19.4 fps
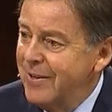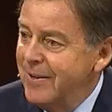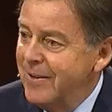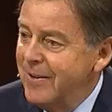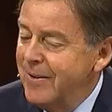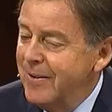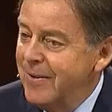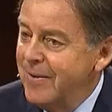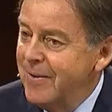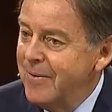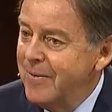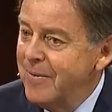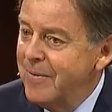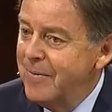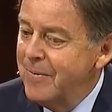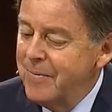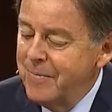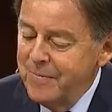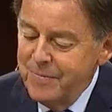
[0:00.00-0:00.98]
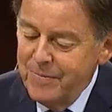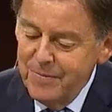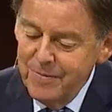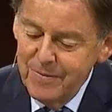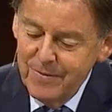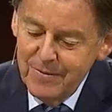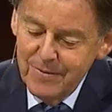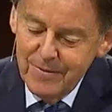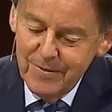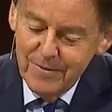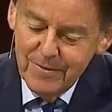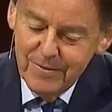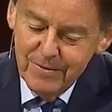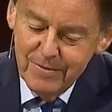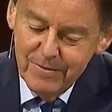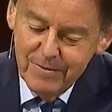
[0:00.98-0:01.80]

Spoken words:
Nothing is said.